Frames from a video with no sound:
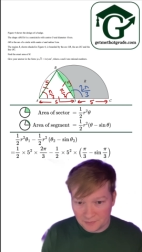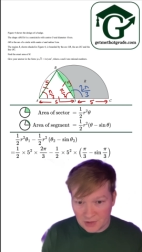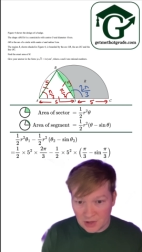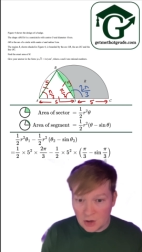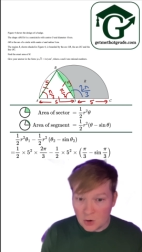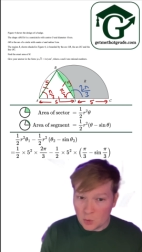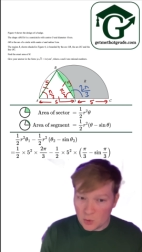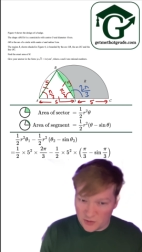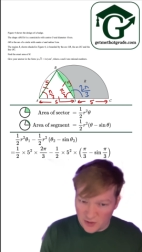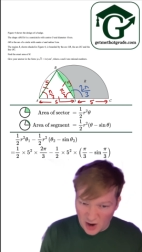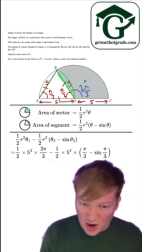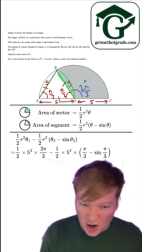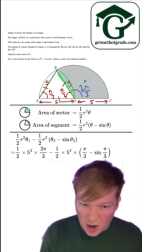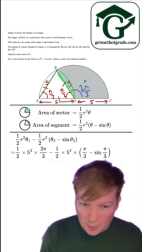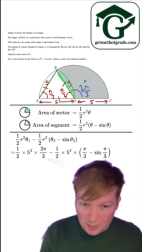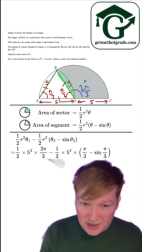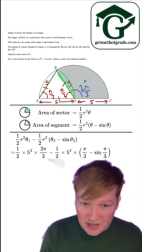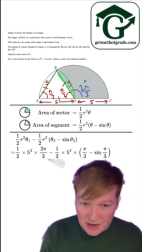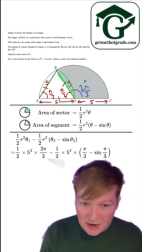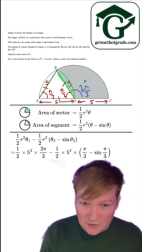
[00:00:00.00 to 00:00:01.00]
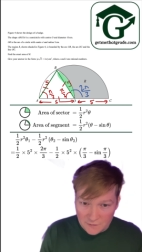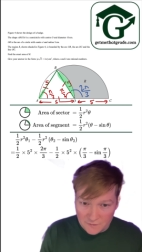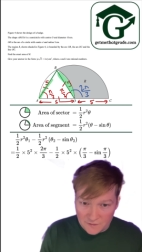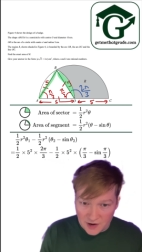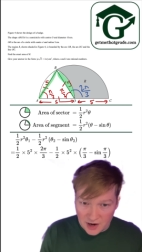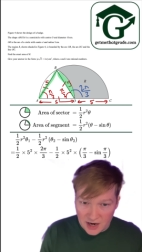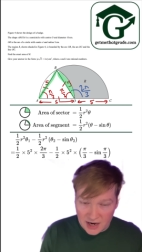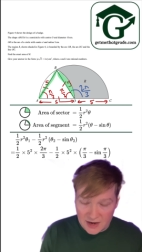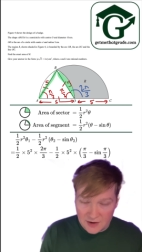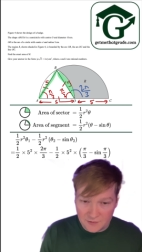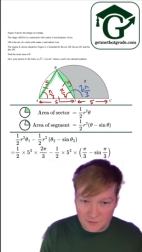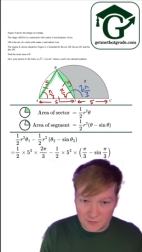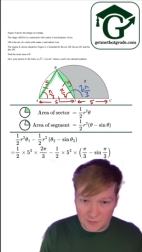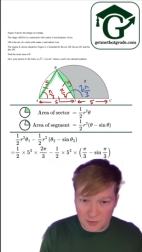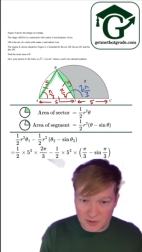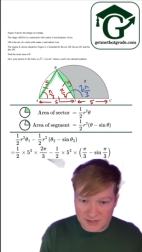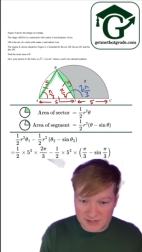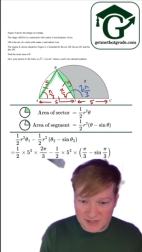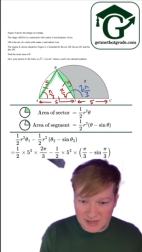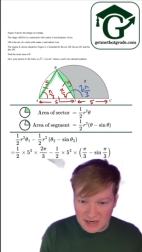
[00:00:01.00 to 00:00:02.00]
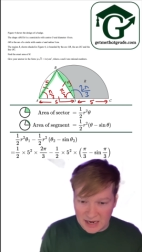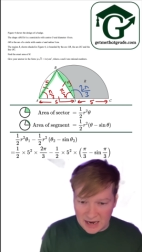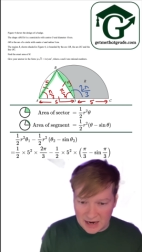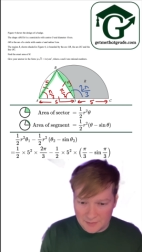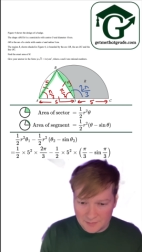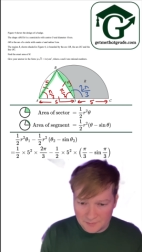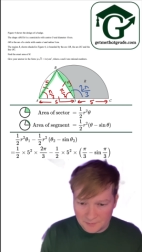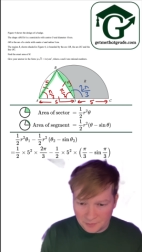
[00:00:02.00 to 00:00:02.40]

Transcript: with r being 5, once again,